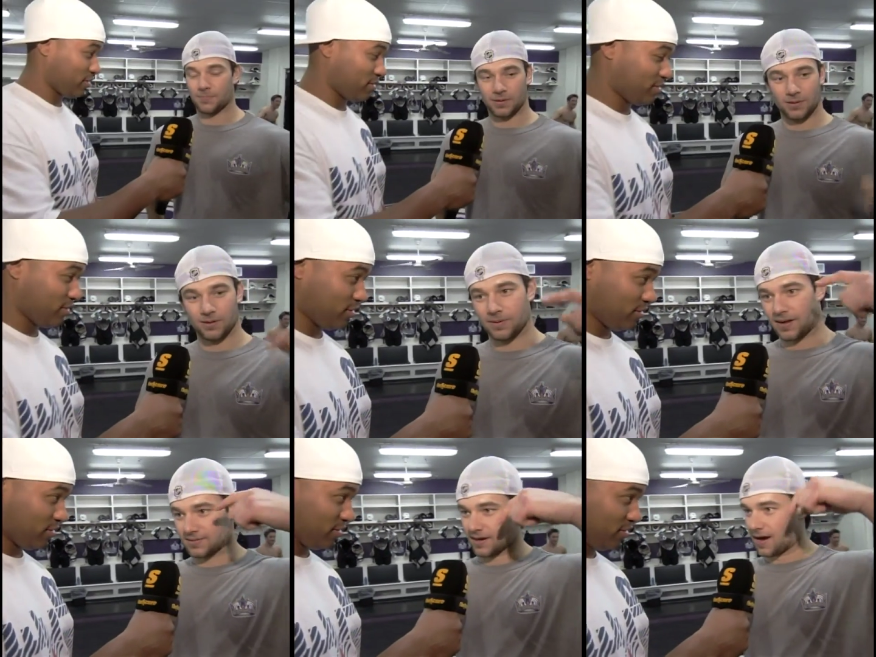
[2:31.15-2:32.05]
Speaker 1: I put a little bit
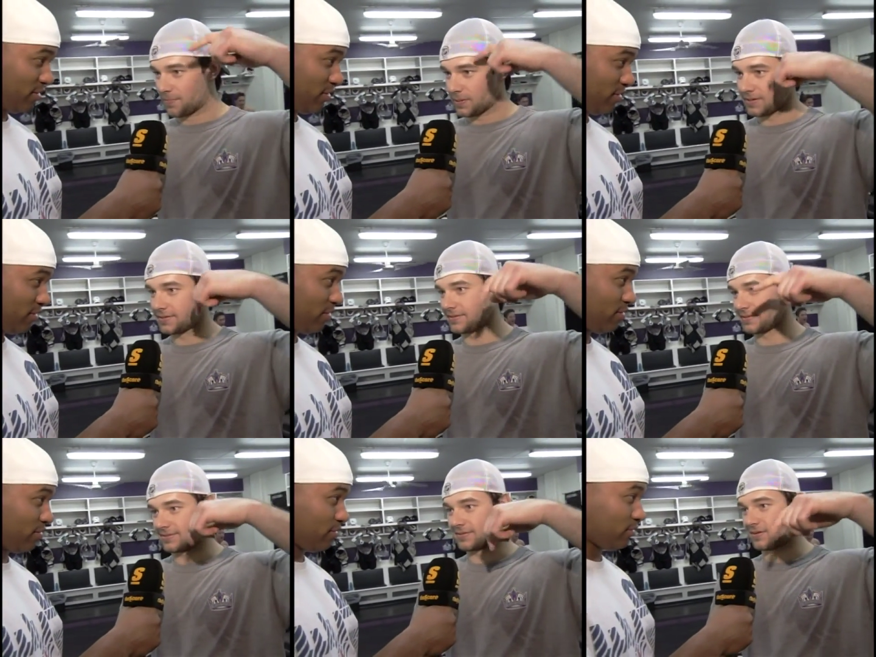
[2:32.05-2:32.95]
on top,
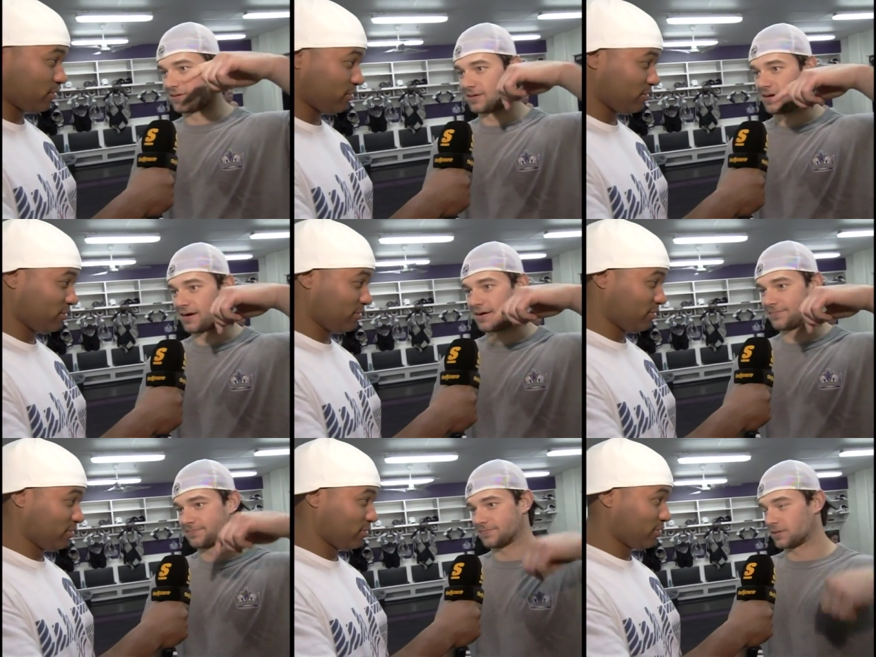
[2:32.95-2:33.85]

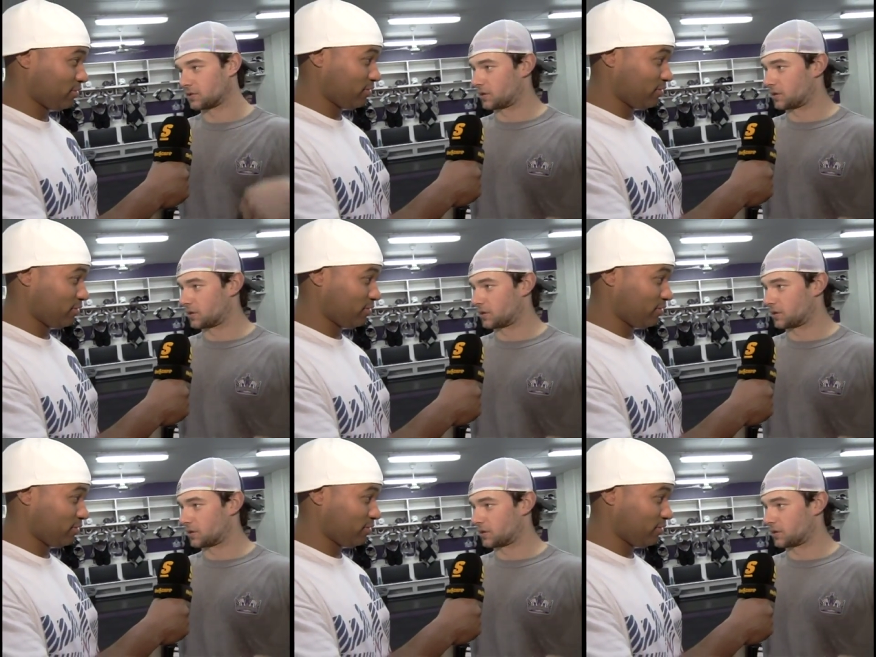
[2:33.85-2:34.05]
little